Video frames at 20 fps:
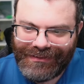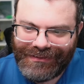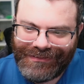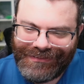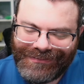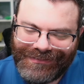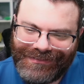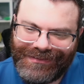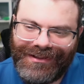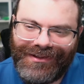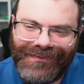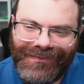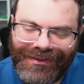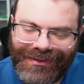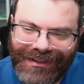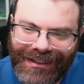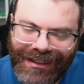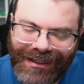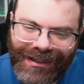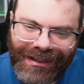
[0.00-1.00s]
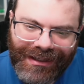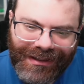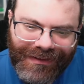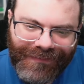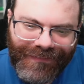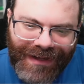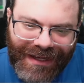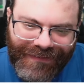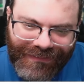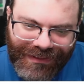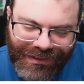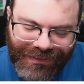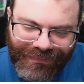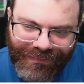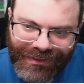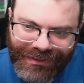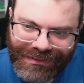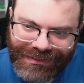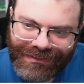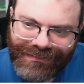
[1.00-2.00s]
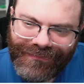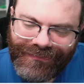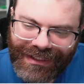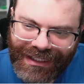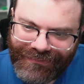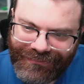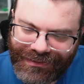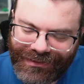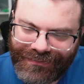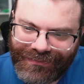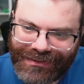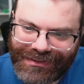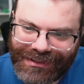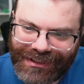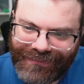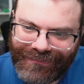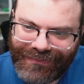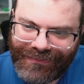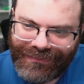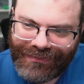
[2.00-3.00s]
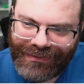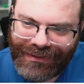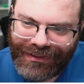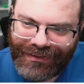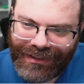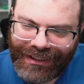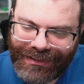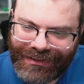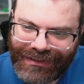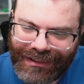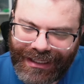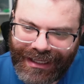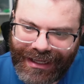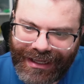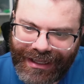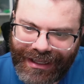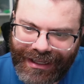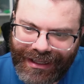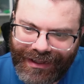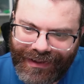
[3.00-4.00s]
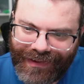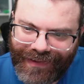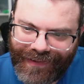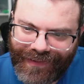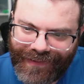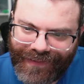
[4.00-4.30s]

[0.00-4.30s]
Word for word: it's not a word. Five letter words. Five letter words, David. All right. At